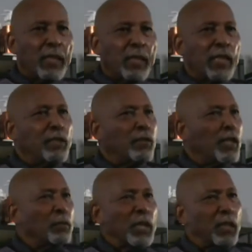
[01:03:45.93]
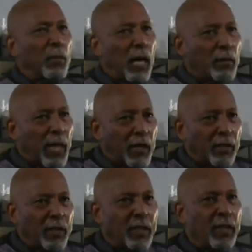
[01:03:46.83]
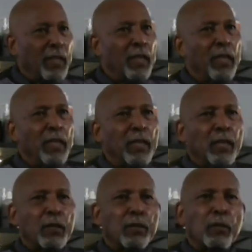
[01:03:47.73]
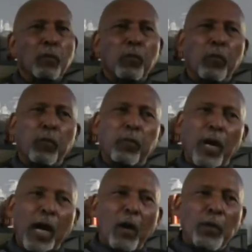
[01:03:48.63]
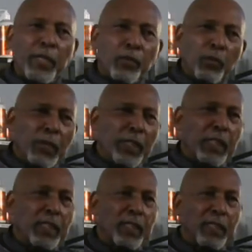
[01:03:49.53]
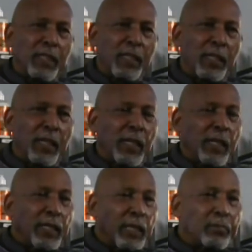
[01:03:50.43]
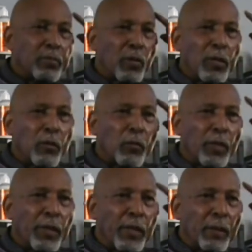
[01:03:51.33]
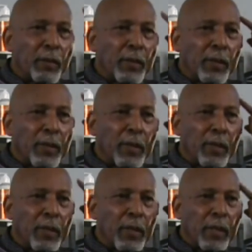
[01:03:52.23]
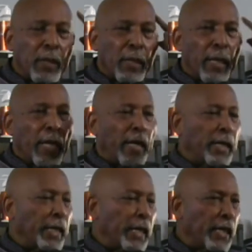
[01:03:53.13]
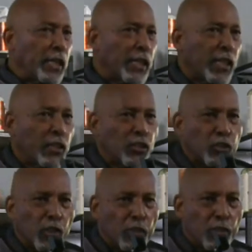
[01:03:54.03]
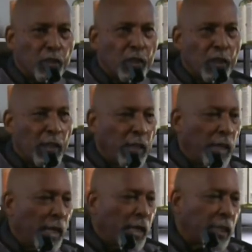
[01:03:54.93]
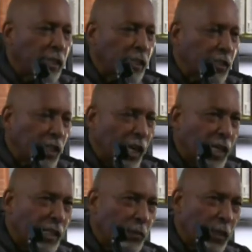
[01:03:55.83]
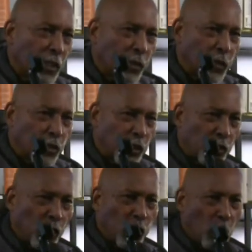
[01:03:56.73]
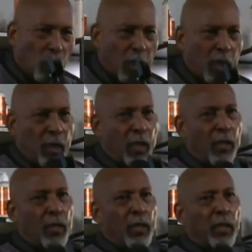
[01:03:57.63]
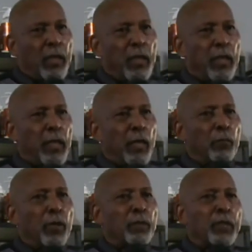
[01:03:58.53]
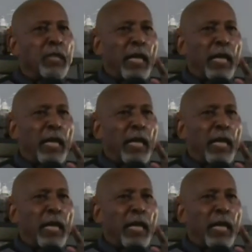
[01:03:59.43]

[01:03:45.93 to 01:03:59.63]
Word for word: didn't know non but the Mau. So how are they doing this? They brought it with them. And they hid it in the church. And they disguised it with a Christian cloak. But it was the